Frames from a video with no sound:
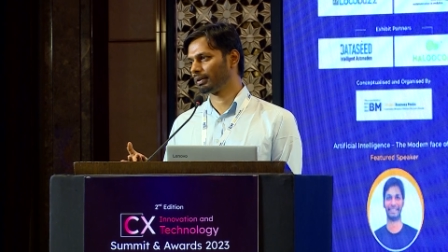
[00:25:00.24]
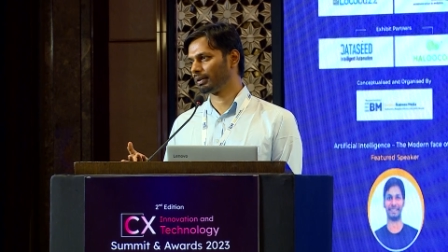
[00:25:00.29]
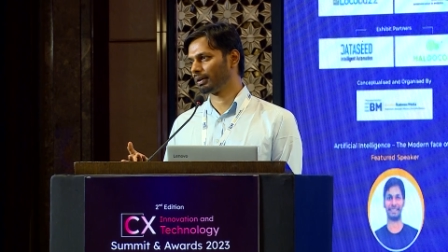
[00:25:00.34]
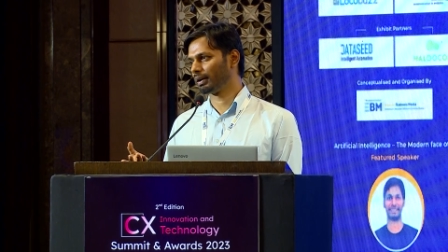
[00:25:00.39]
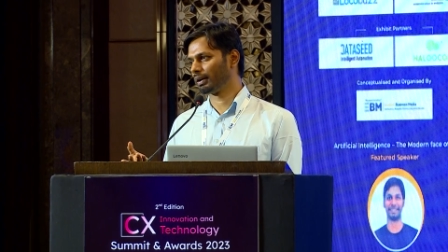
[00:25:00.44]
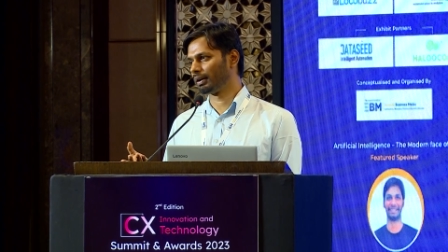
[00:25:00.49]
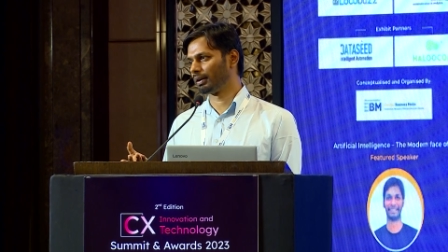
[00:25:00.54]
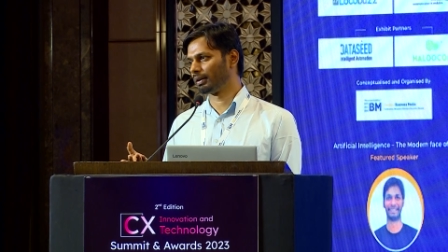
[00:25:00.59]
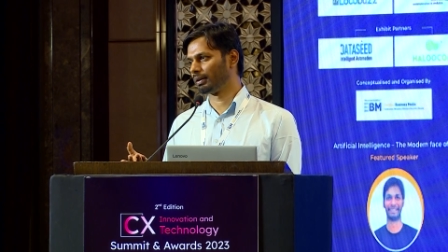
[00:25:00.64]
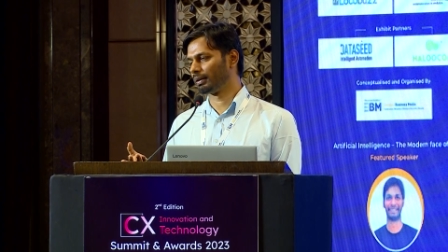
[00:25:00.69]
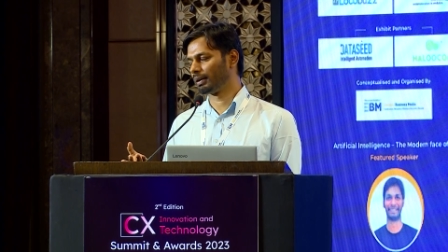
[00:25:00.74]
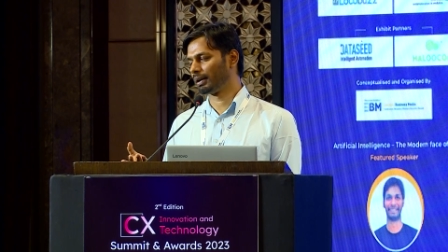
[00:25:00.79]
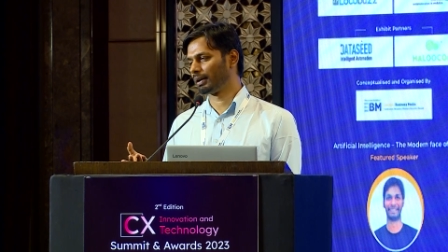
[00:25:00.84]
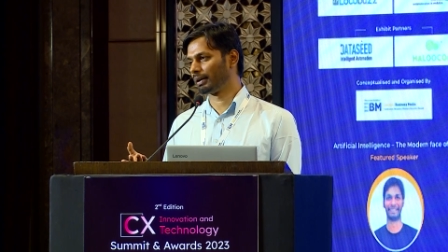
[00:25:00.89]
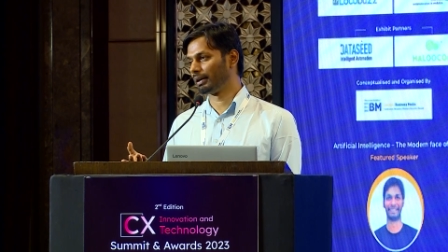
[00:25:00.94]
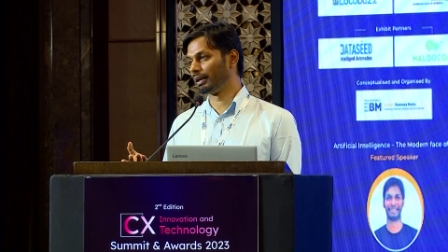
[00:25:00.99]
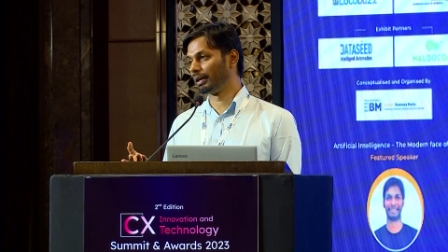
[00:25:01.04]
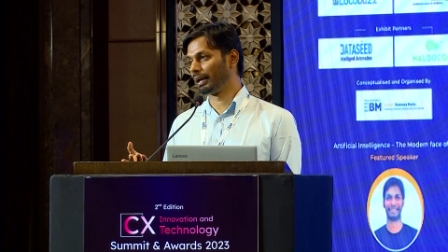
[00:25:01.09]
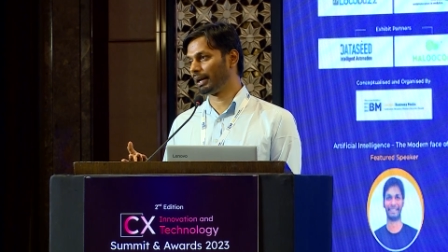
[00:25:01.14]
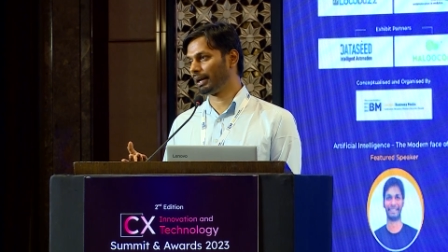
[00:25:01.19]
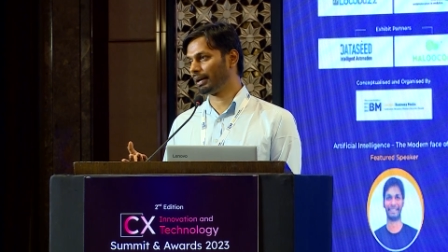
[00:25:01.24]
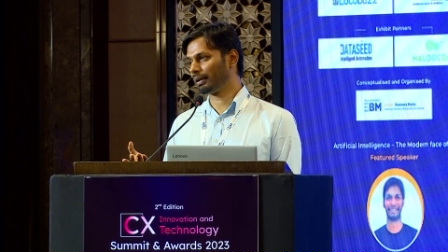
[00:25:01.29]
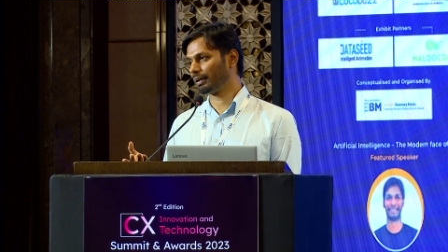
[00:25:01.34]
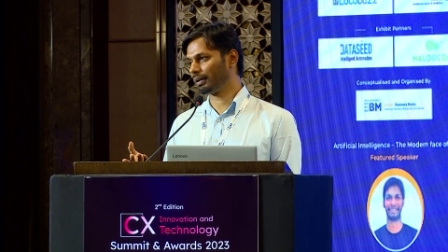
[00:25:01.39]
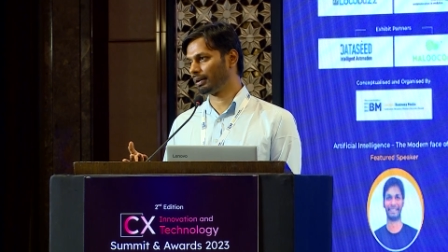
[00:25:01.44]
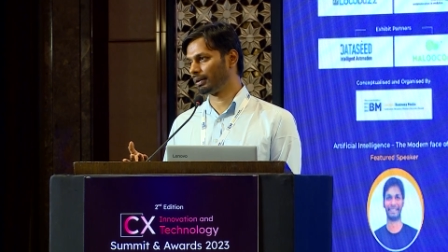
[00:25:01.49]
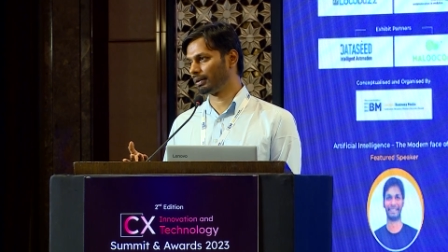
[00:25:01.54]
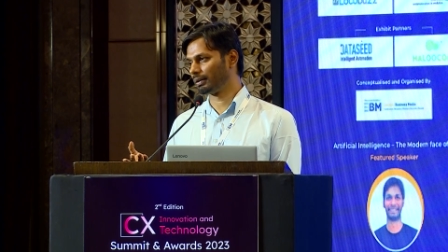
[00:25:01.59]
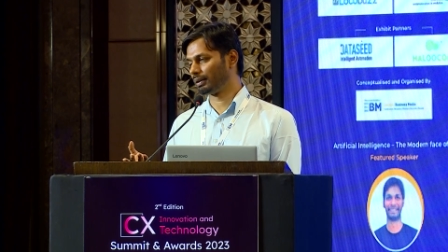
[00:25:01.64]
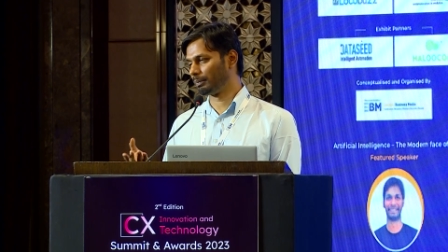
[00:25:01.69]
uh, great,
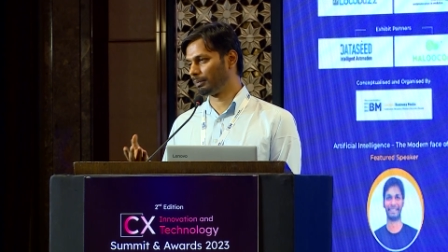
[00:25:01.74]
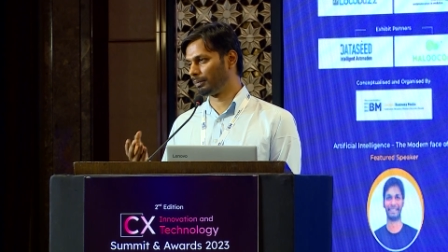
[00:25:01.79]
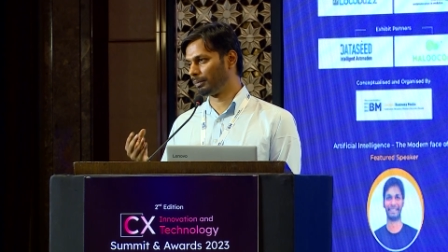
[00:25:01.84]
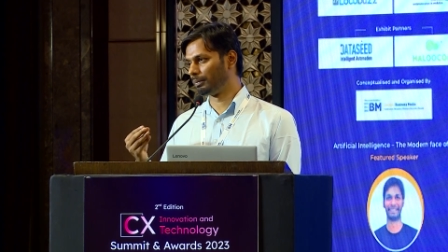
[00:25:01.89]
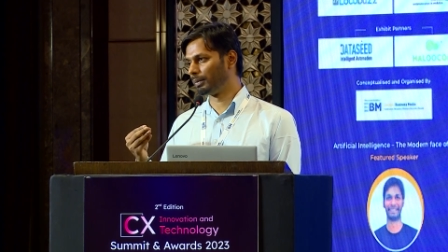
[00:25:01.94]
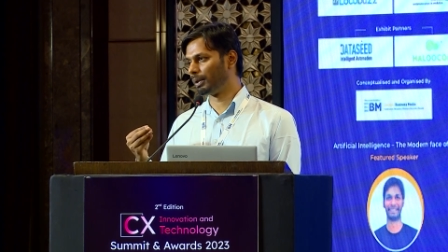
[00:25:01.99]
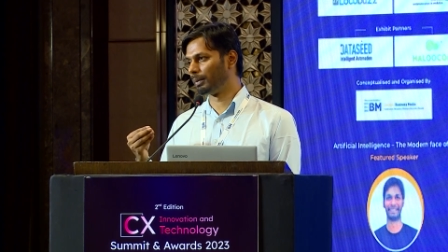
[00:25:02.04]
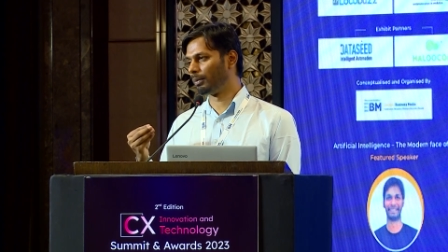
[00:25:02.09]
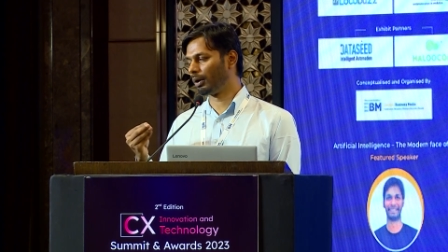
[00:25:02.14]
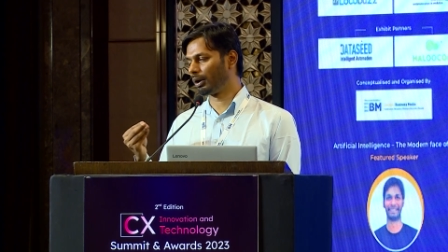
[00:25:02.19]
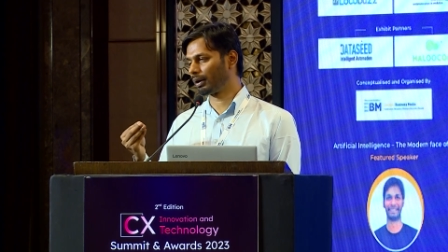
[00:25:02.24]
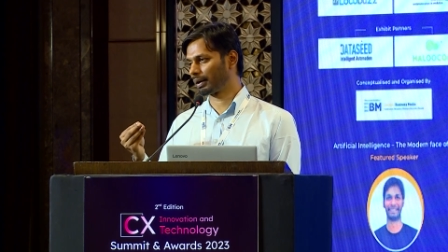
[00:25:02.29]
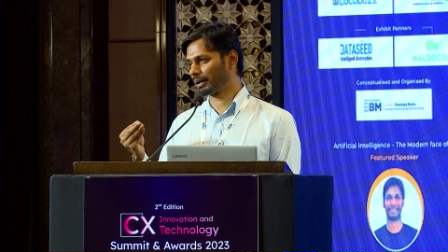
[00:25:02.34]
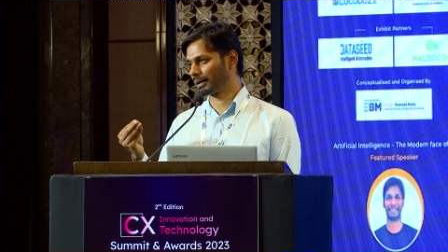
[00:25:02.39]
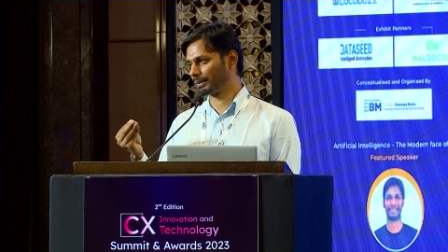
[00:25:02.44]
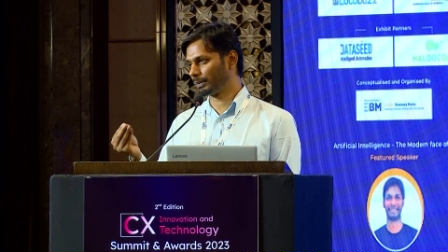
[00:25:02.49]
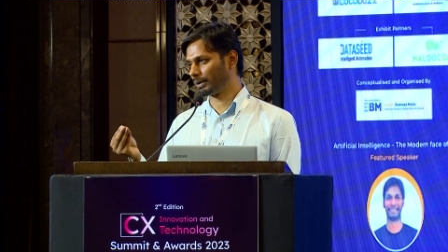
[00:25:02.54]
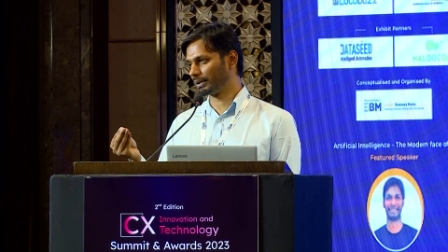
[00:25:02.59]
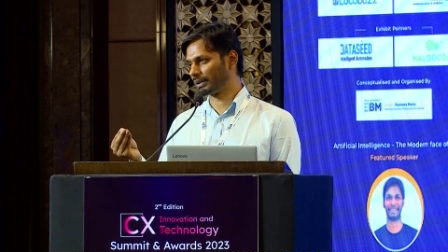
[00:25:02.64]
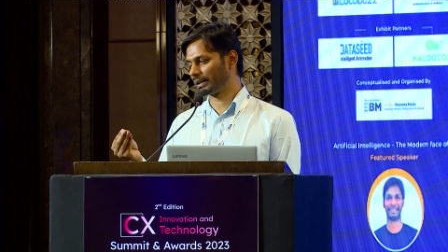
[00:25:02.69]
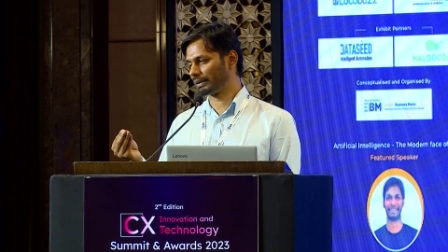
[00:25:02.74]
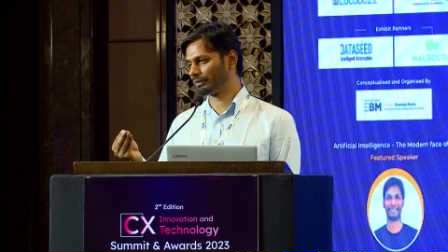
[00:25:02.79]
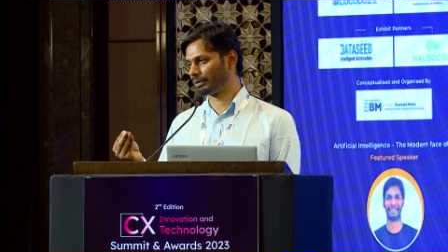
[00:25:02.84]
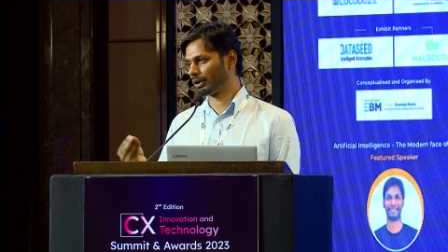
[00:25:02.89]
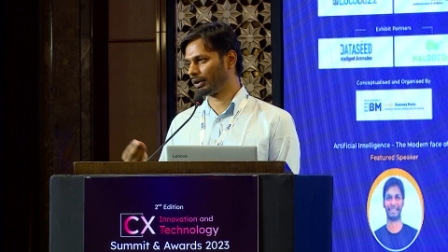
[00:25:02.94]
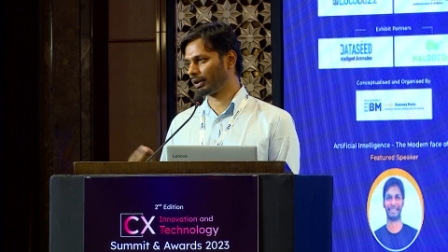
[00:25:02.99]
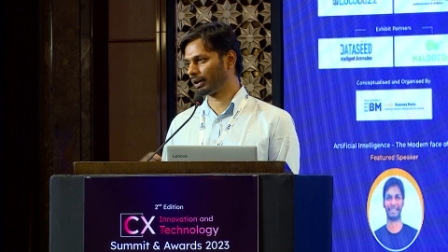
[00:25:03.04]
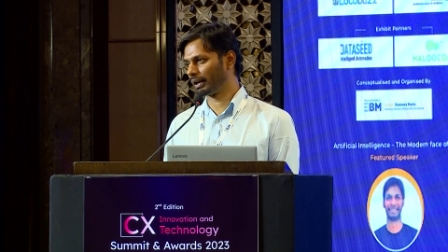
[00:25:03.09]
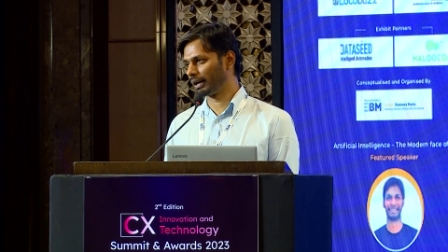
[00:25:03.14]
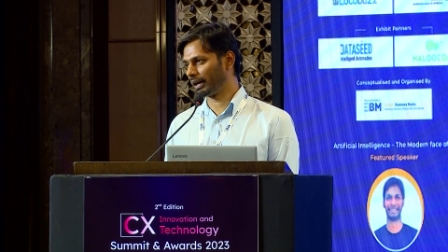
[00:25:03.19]
uh, the the bot responses were
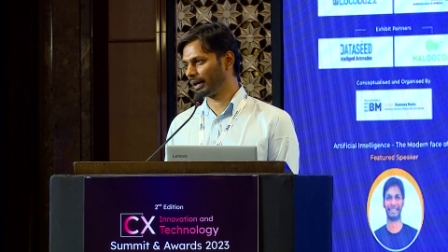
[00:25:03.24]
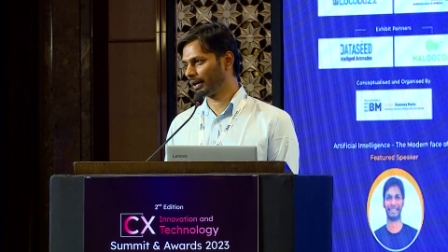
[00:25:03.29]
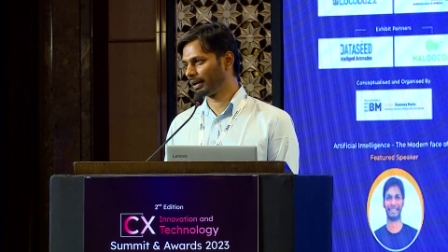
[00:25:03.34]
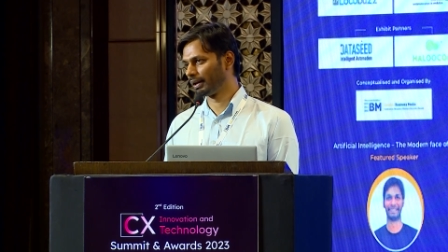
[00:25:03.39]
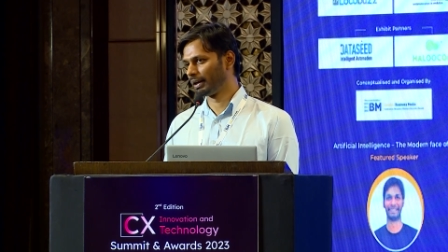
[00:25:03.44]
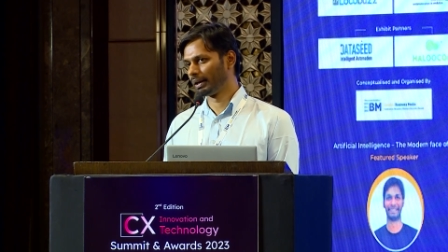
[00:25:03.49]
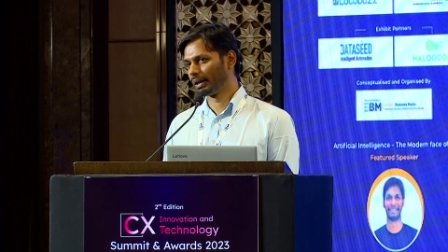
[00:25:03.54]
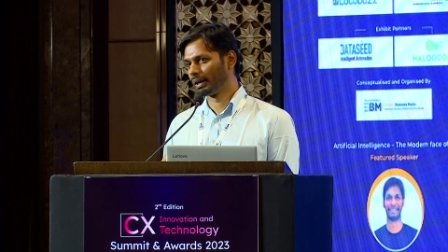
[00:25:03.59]
not great,